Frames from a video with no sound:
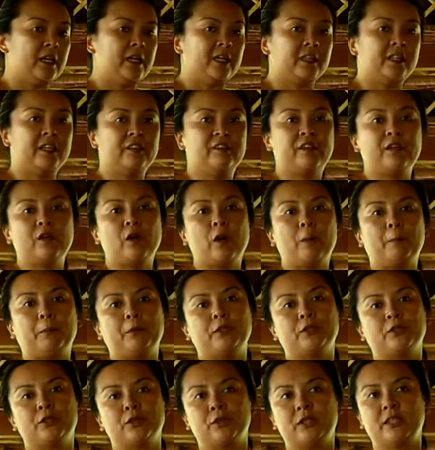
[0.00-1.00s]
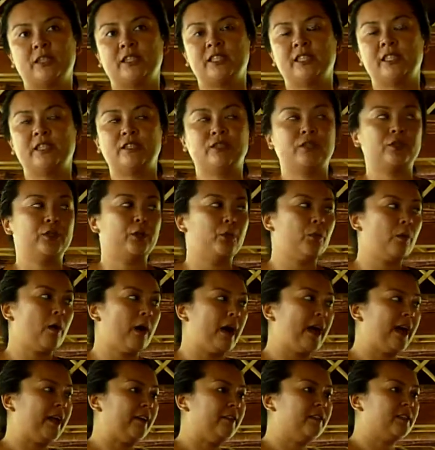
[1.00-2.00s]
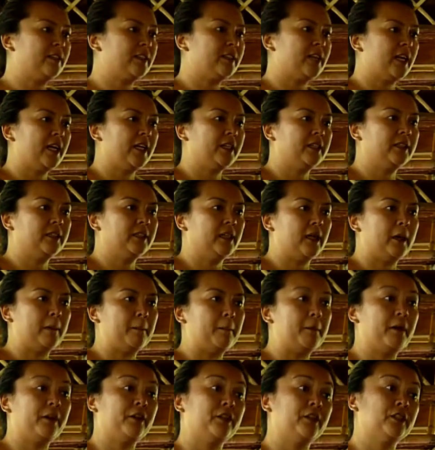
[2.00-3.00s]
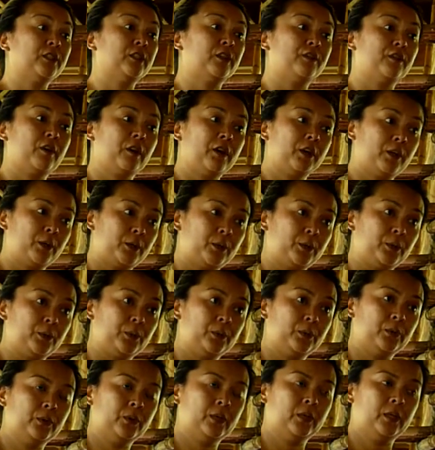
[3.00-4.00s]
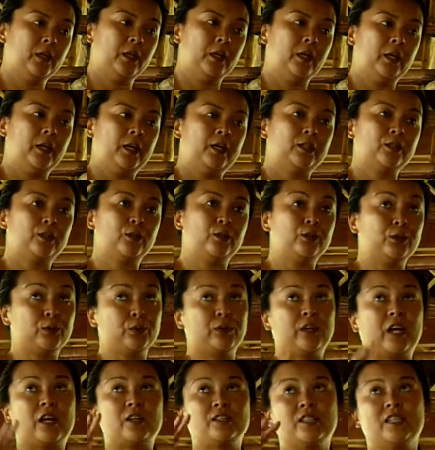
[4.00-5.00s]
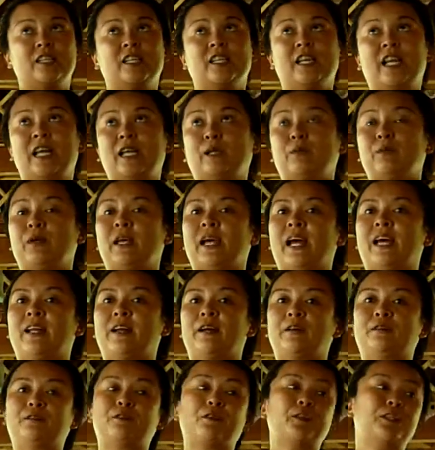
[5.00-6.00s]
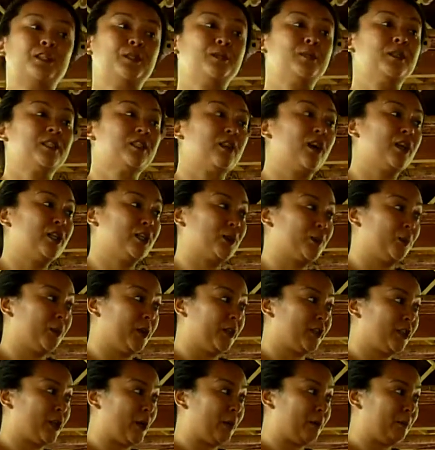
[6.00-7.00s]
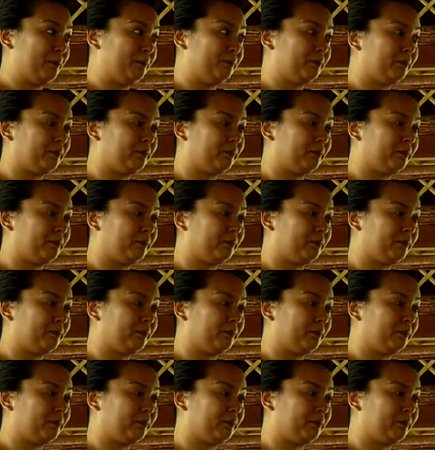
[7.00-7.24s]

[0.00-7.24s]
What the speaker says: giving opportunities to the wives and mothers of our crew. So in 2008, we had our first massage workshop.